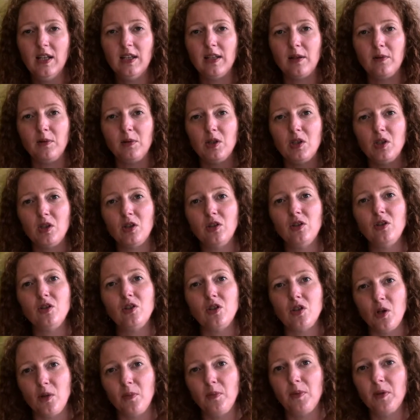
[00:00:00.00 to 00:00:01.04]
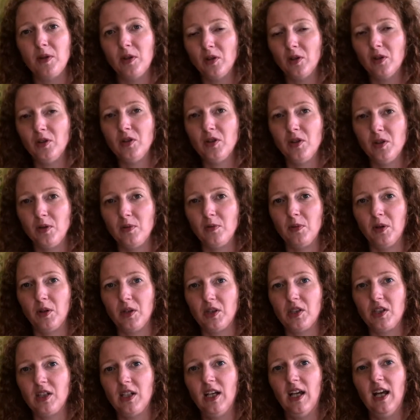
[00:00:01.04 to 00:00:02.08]
that we shouldn't jump the gun too
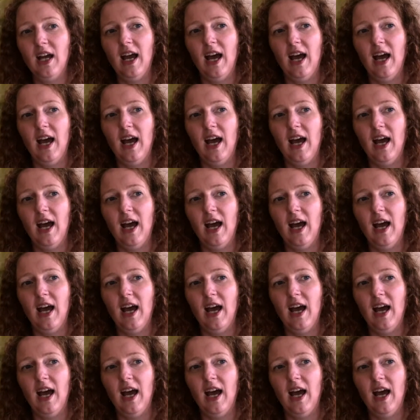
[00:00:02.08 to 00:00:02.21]
much